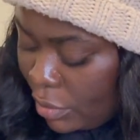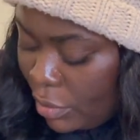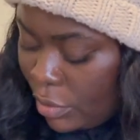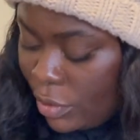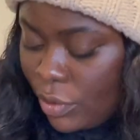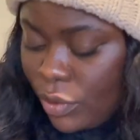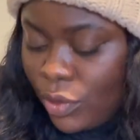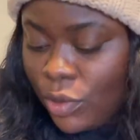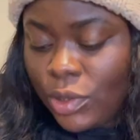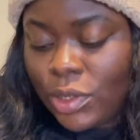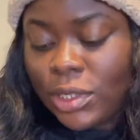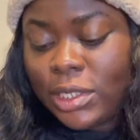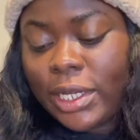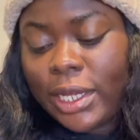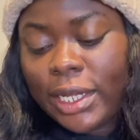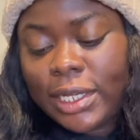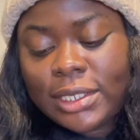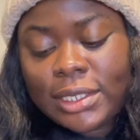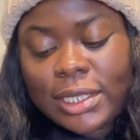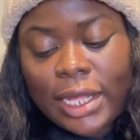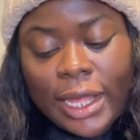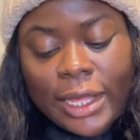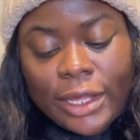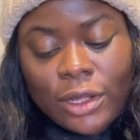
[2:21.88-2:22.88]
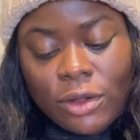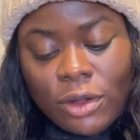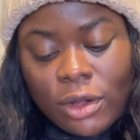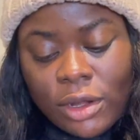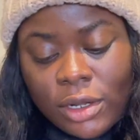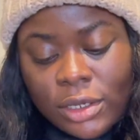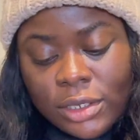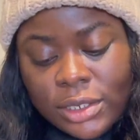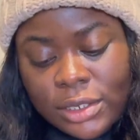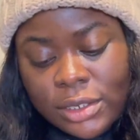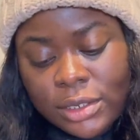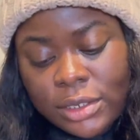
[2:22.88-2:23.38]
So next, I
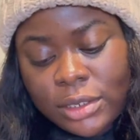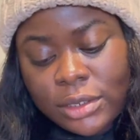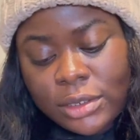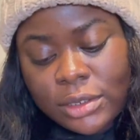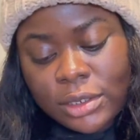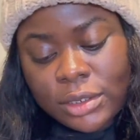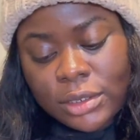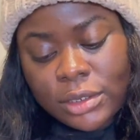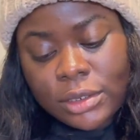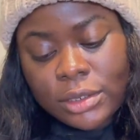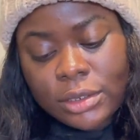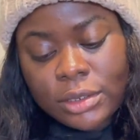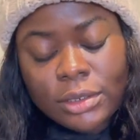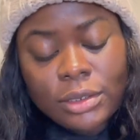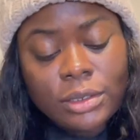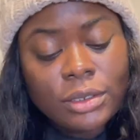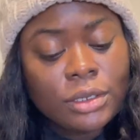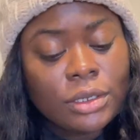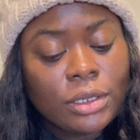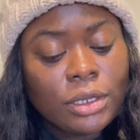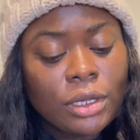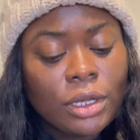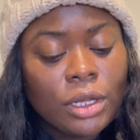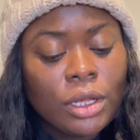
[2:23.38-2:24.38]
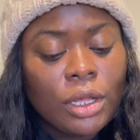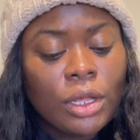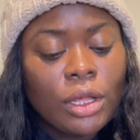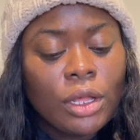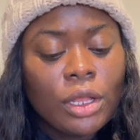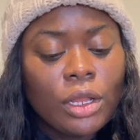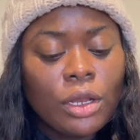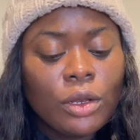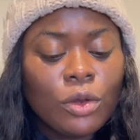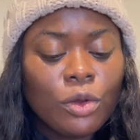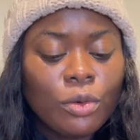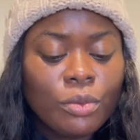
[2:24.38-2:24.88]
got the
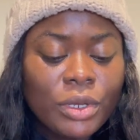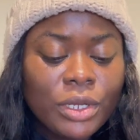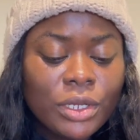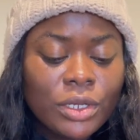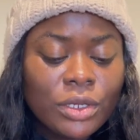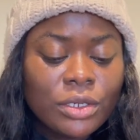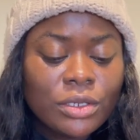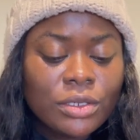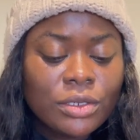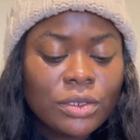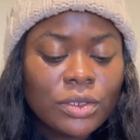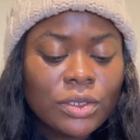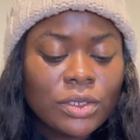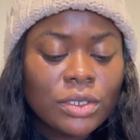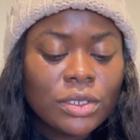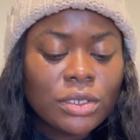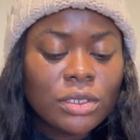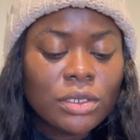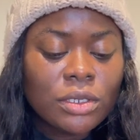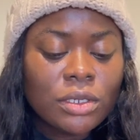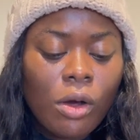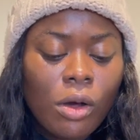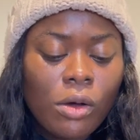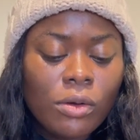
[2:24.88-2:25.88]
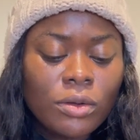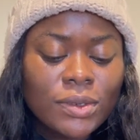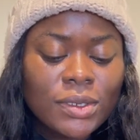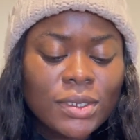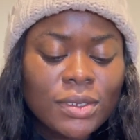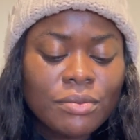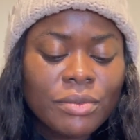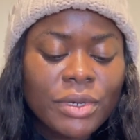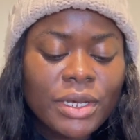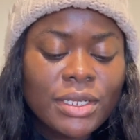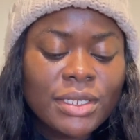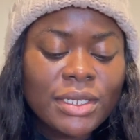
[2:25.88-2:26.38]
Luminous
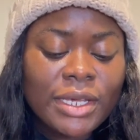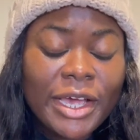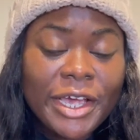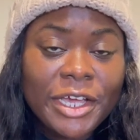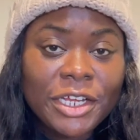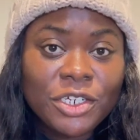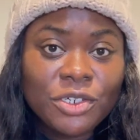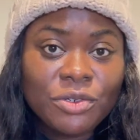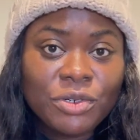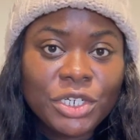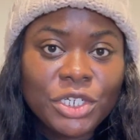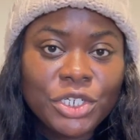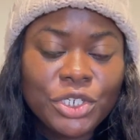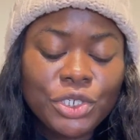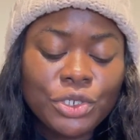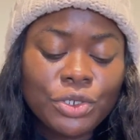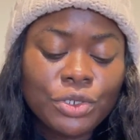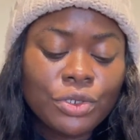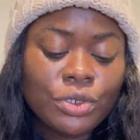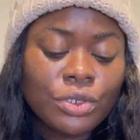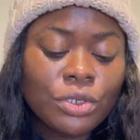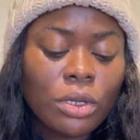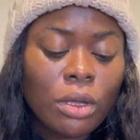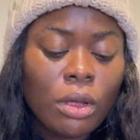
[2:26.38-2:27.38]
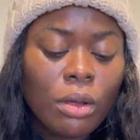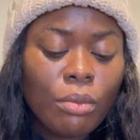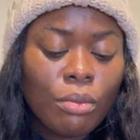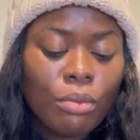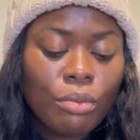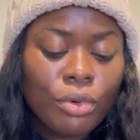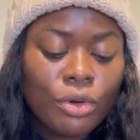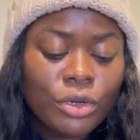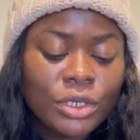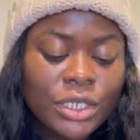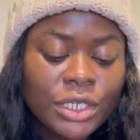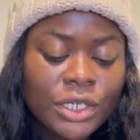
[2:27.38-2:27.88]
Ultimate Hydration
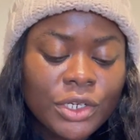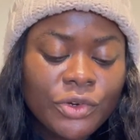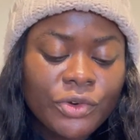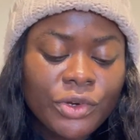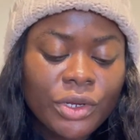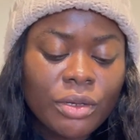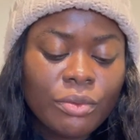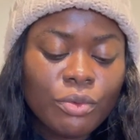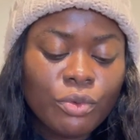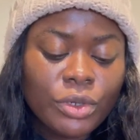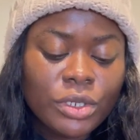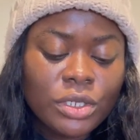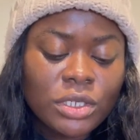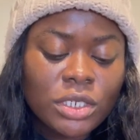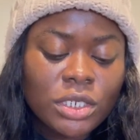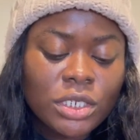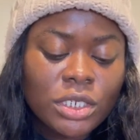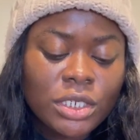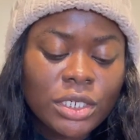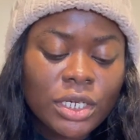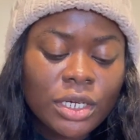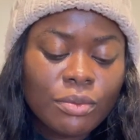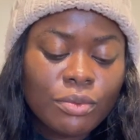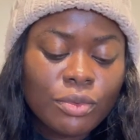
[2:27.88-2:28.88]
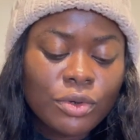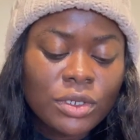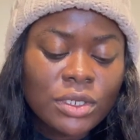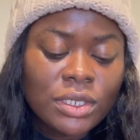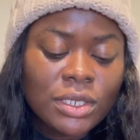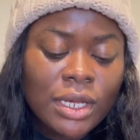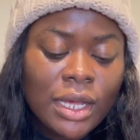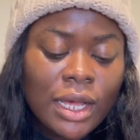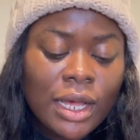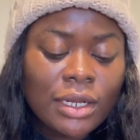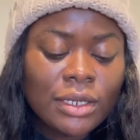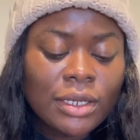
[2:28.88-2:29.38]
Body Cream with shea
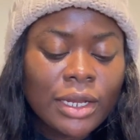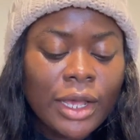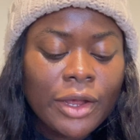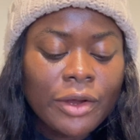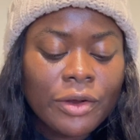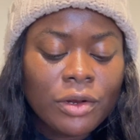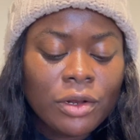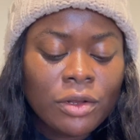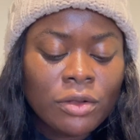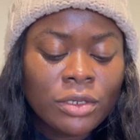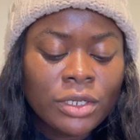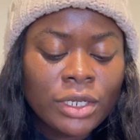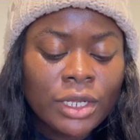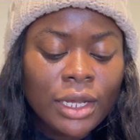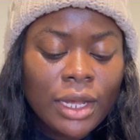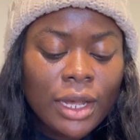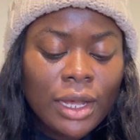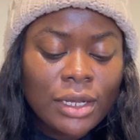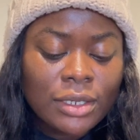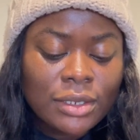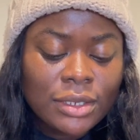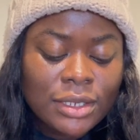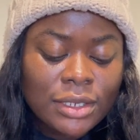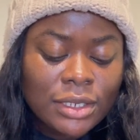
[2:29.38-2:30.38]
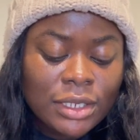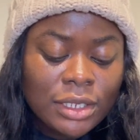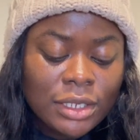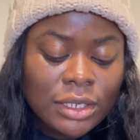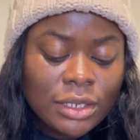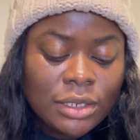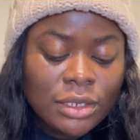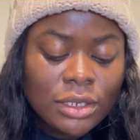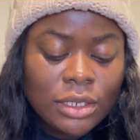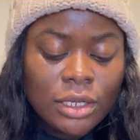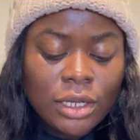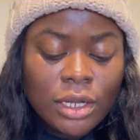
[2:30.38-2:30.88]
butter and hyaluronic
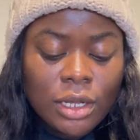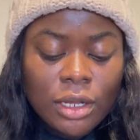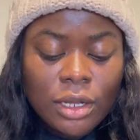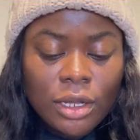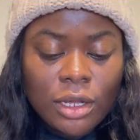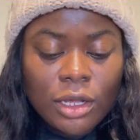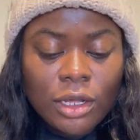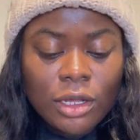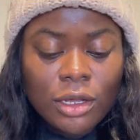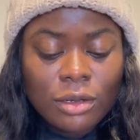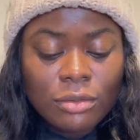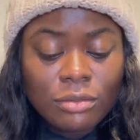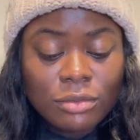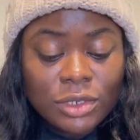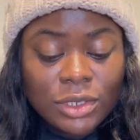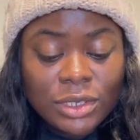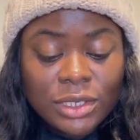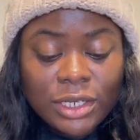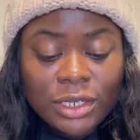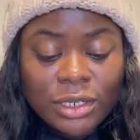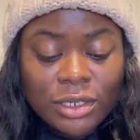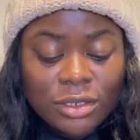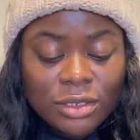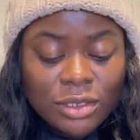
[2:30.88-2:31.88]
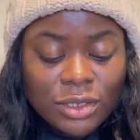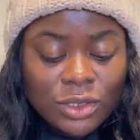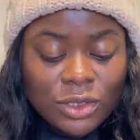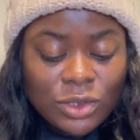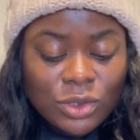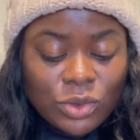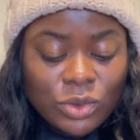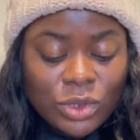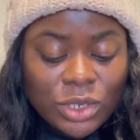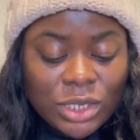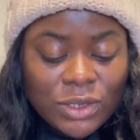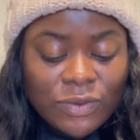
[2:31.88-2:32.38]
acid. Said it's
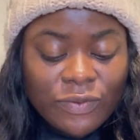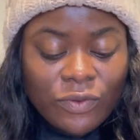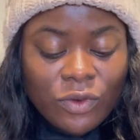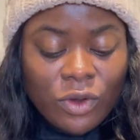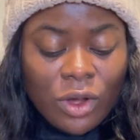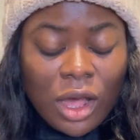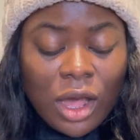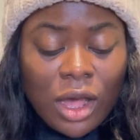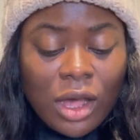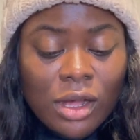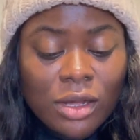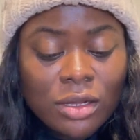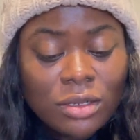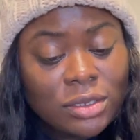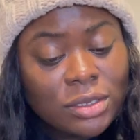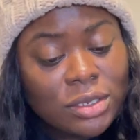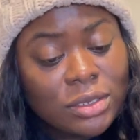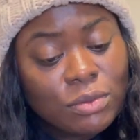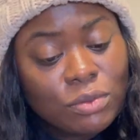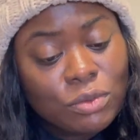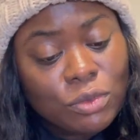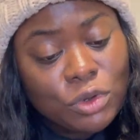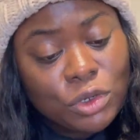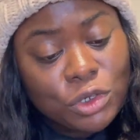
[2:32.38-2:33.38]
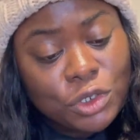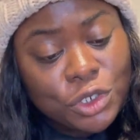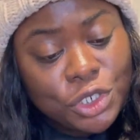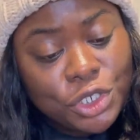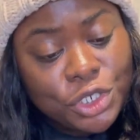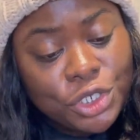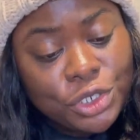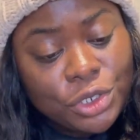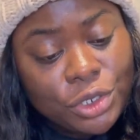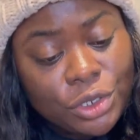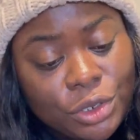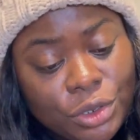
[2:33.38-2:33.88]
24 hours
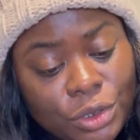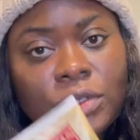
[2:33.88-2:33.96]
moisture.